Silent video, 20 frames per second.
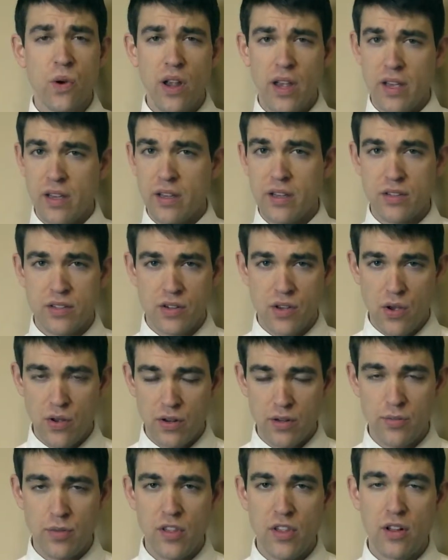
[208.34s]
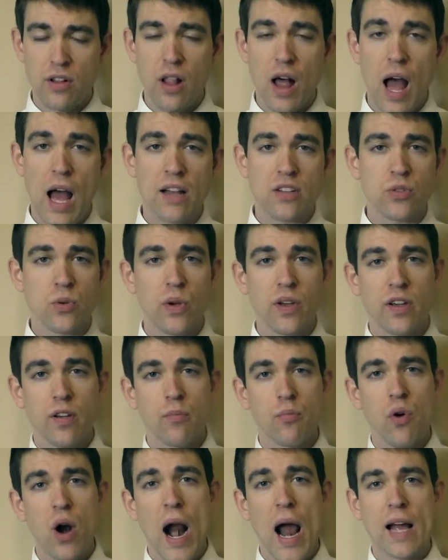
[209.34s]
week is going to be the last week
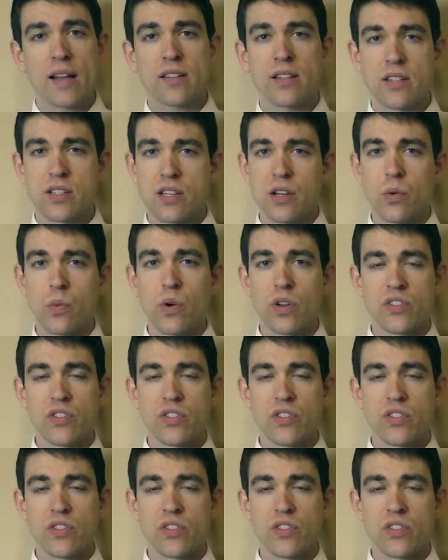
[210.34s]
of practicing